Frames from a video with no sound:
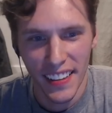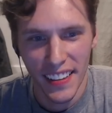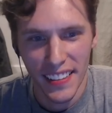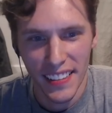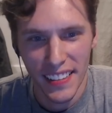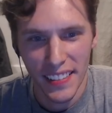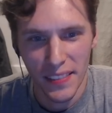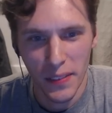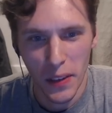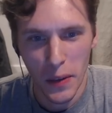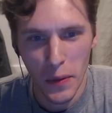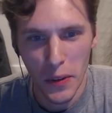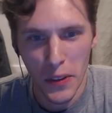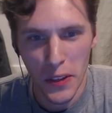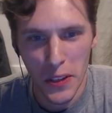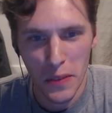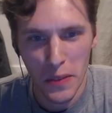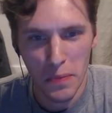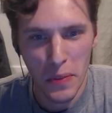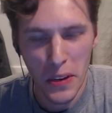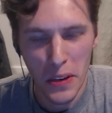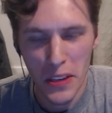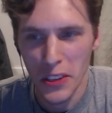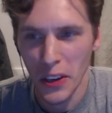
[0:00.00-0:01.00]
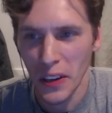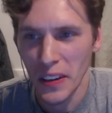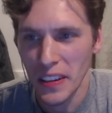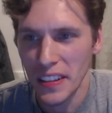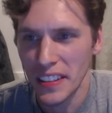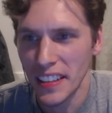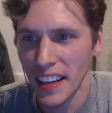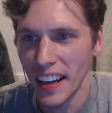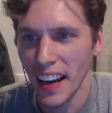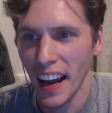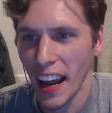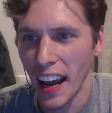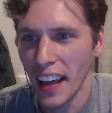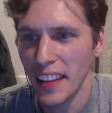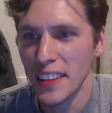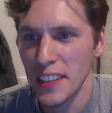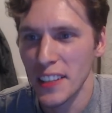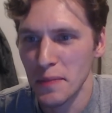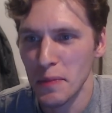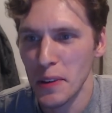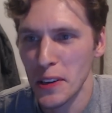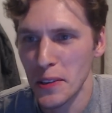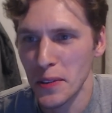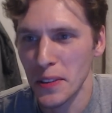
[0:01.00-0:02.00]
What about the speech on and the
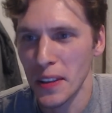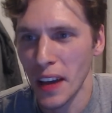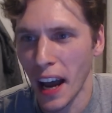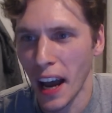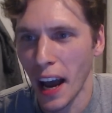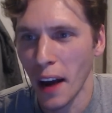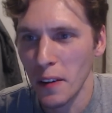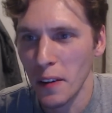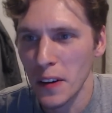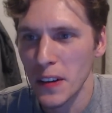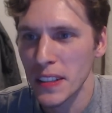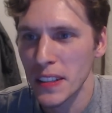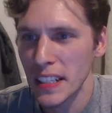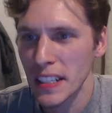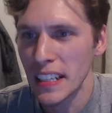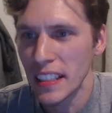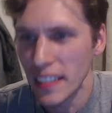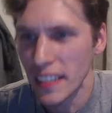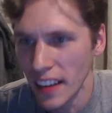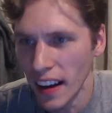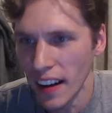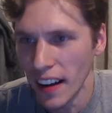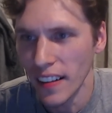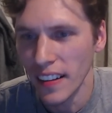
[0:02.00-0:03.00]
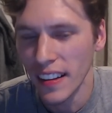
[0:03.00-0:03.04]
speech with the Howard Dean yell?